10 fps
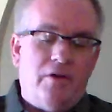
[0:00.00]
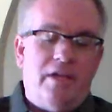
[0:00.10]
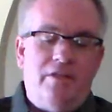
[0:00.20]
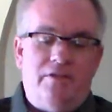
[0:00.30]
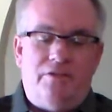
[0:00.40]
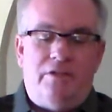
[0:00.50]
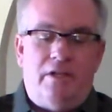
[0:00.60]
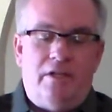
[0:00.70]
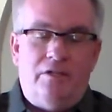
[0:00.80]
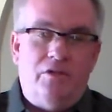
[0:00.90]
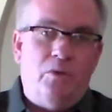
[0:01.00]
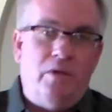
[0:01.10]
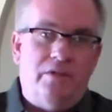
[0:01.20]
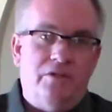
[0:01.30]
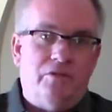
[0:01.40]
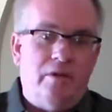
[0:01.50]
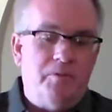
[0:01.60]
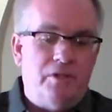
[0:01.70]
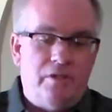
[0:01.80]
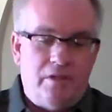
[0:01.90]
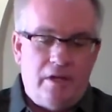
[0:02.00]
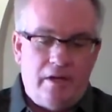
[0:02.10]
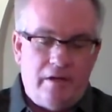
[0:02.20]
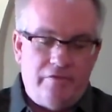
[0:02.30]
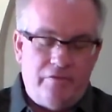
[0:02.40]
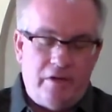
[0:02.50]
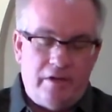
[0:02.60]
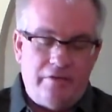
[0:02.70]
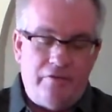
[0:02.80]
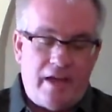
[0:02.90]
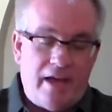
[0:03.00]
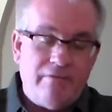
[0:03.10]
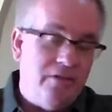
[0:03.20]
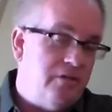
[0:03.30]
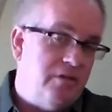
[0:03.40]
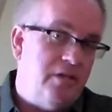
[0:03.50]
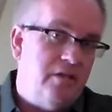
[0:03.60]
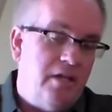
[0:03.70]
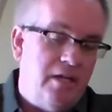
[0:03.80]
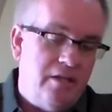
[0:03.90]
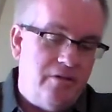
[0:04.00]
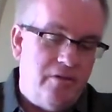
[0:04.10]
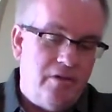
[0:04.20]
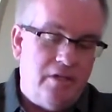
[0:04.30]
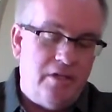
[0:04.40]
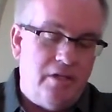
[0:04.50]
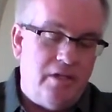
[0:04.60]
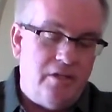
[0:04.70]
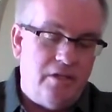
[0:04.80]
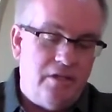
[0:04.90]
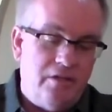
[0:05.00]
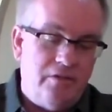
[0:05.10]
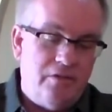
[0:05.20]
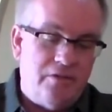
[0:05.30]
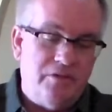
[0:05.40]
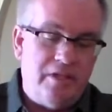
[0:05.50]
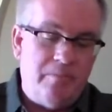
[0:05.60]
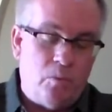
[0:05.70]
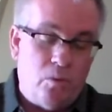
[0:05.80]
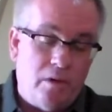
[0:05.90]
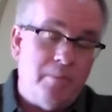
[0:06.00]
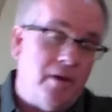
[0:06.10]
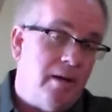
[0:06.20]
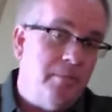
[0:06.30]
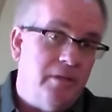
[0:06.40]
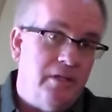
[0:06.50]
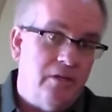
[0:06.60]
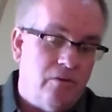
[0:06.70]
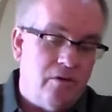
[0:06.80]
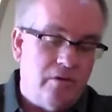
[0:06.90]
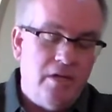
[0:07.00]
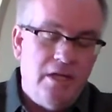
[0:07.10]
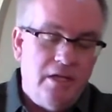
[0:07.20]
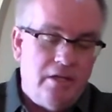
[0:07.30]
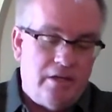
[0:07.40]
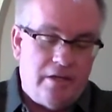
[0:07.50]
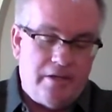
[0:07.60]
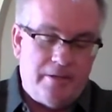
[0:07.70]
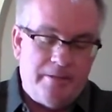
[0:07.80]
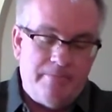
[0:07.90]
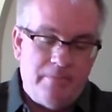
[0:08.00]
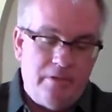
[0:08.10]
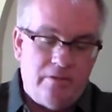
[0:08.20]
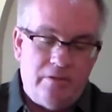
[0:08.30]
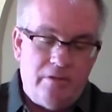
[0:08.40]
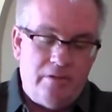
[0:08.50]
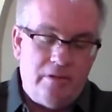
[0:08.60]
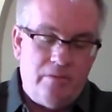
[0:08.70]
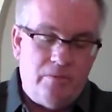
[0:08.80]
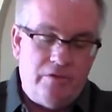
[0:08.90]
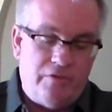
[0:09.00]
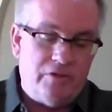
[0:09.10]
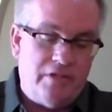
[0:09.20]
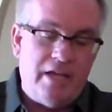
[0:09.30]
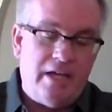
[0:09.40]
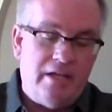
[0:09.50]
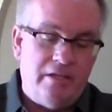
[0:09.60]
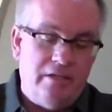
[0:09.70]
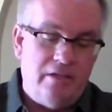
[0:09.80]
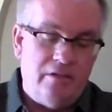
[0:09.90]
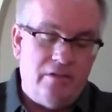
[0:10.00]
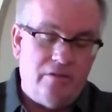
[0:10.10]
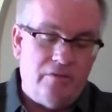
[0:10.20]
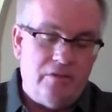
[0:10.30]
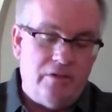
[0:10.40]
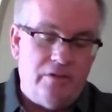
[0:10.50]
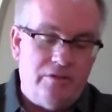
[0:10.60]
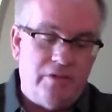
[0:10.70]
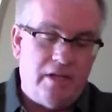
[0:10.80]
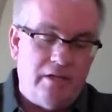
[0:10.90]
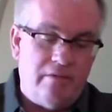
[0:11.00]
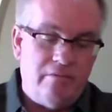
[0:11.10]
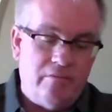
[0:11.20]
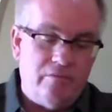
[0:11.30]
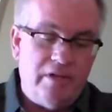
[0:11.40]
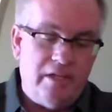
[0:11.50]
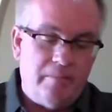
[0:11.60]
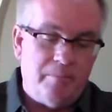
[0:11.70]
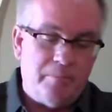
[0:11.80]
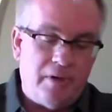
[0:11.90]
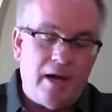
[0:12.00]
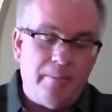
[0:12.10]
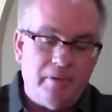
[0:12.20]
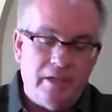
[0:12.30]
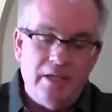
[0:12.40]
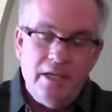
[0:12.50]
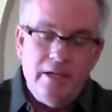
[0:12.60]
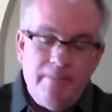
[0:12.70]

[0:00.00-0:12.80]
Okay, this is a quick description of if you have the unit and it doesn't seem to work properly, or when you first get it, it's not reading properly.